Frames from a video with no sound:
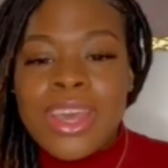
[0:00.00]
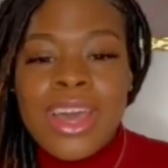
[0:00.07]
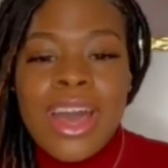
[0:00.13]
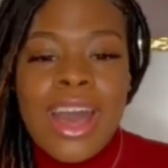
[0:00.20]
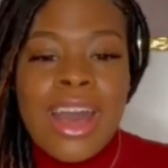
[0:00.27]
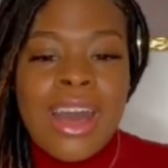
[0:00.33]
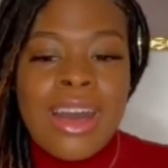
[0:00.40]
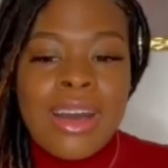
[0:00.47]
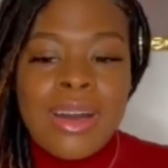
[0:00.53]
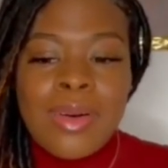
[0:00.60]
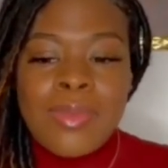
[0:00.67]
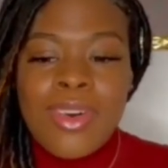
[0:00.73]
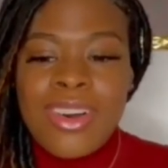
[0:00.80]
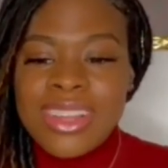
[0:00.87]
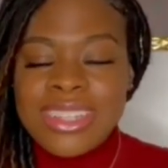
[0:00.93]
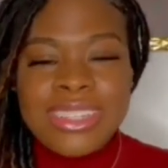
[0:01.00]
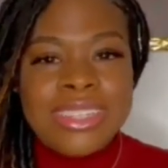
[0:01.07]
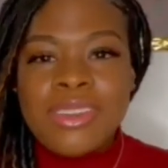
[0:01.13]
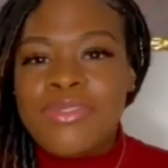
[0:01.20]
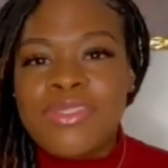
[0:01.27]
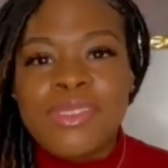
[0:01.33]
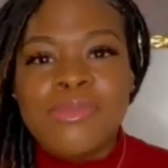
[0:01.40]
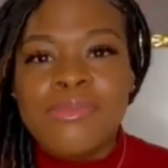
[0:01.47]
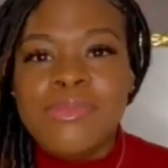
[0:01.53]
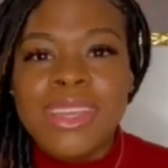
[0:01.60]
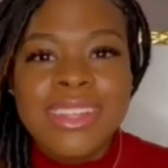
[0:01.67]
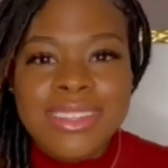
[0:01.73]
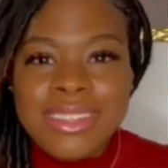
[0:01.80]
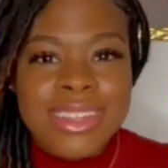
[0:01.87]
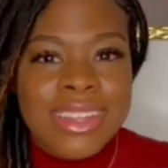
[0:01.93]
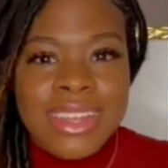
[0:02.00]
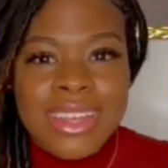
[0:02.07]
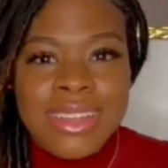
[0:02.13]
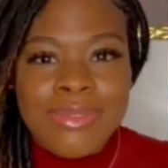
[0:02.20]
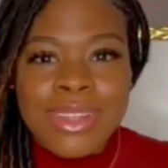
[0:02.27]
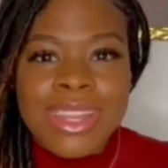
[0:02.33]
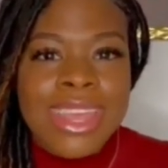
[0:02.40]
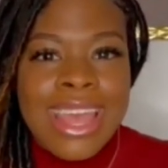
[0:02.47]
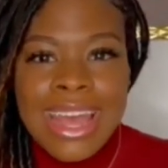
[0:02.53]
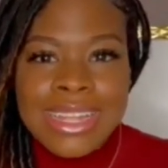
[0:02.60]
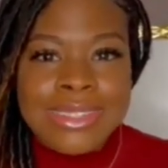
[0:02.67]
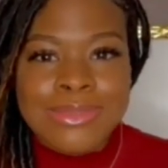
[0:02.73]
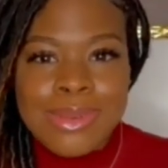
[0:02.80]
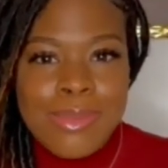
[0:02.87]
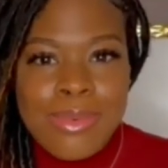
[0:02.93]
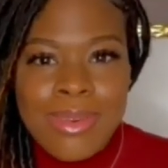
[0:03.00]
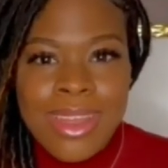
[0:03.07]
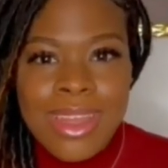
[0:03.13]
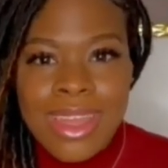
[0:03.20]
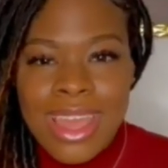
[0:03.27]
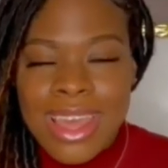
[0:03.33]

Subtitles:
all these different meats in it with casserole, right?